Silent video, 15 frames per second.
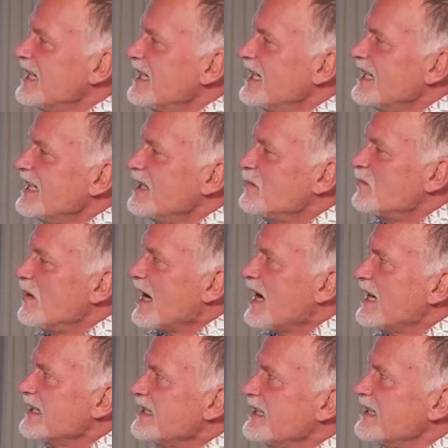in
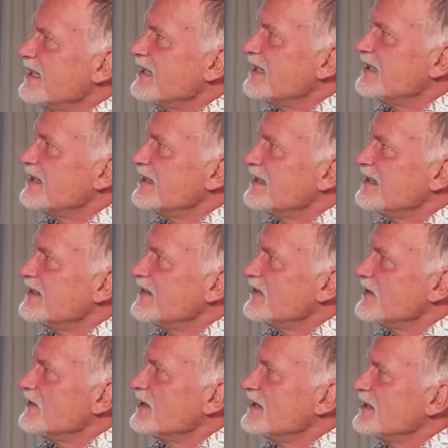Prague here
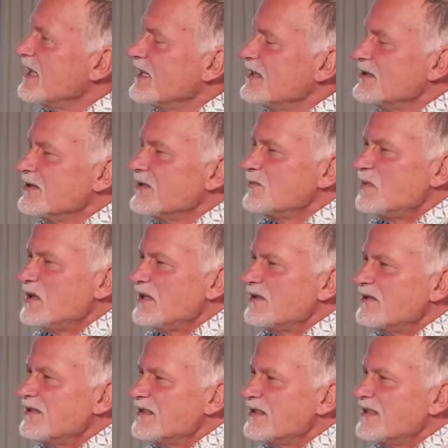with the title
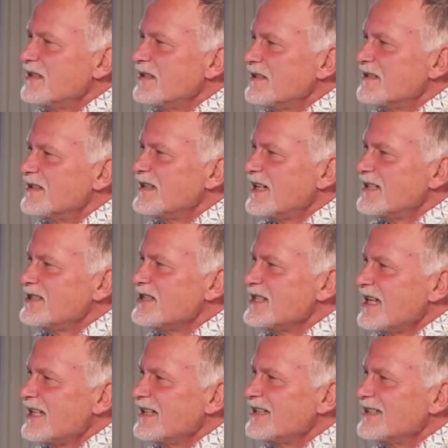Beyond
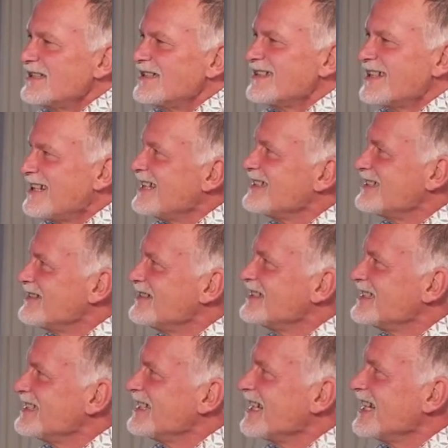Einstein
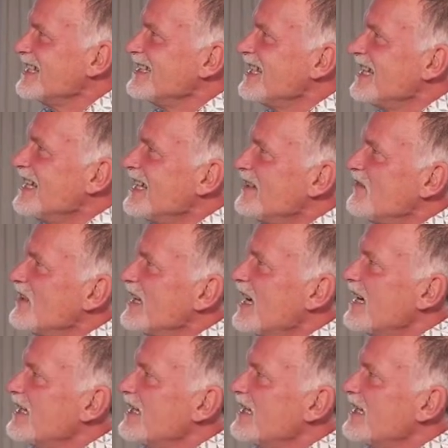Relativity, right? Where I